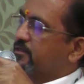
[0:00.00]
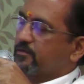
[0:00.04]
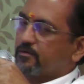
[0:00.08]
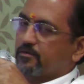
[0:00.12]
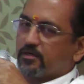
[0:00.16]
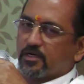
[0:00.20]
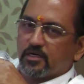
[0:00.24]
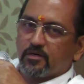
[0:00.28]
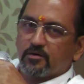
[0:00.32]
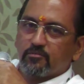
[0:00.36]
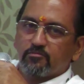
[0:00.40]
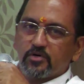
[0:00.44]

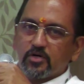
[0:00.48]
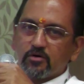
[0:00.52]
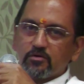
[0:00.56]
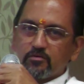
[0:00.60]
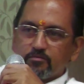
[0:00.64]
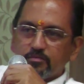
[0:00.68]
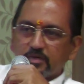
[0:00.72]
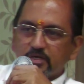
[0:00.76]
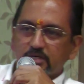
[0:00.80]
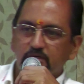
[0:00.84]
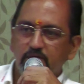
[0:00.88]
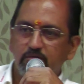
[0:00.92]

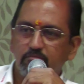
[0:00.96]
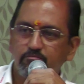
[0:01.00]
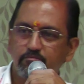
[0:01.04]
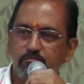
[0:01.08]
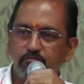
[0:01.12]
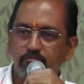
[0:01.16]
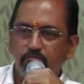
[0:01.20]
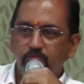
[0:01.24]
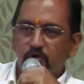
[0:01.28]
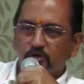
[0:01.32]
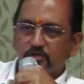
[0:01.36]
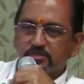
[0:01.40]

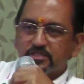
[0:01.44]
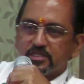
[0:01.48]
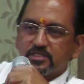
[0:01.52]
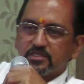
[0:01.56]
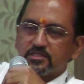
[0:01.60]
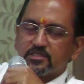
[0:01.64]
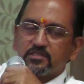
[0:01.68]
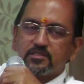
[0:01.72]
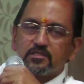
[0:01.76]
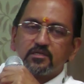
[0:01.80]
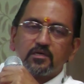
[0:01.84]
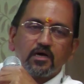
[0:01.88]

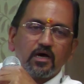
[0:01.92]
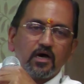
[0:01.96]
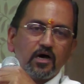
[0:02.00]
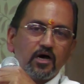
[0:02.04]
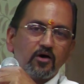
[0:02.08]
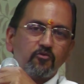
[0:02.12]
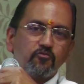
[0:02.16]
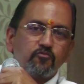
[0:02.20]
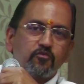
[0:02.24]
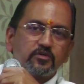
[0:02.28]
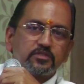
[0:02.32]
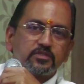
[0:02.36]
boxes
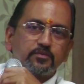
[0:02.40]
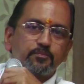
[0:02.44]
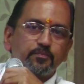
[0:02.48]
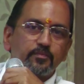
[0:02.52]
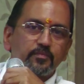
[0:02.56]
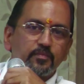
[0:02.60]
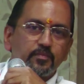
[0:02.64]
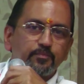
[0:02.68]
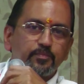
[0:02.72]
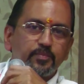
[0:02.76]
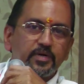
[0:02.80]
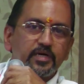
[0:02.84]
are for the
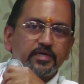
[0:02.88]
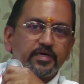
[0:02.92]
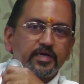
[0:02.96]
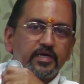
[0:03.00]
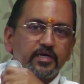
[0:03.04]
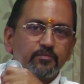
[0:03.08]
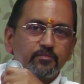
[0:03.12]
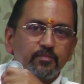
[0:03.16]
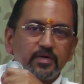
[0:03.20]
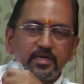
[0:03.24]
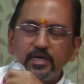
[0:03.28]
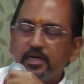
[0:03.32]

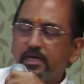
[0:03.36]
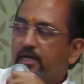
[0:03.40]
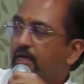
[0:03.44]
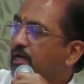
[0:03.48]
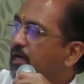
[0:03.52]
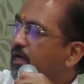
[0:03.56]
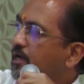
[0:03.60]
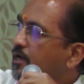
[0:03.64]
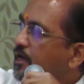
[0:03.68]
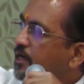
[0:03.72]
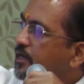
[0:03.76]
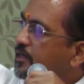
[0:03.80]
pre-treatment,
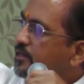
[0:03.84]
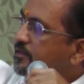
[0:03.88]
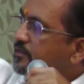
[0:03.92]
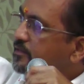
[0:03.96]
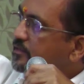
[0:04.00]
and